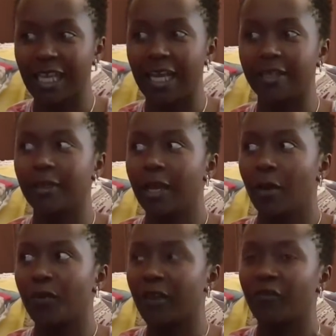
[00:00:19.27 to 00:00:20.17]
and
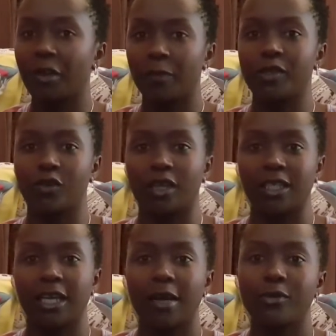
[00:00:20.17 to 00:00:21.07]
with every episode
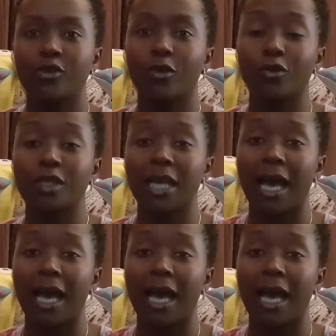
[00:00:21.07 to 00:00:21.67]
that comes closer,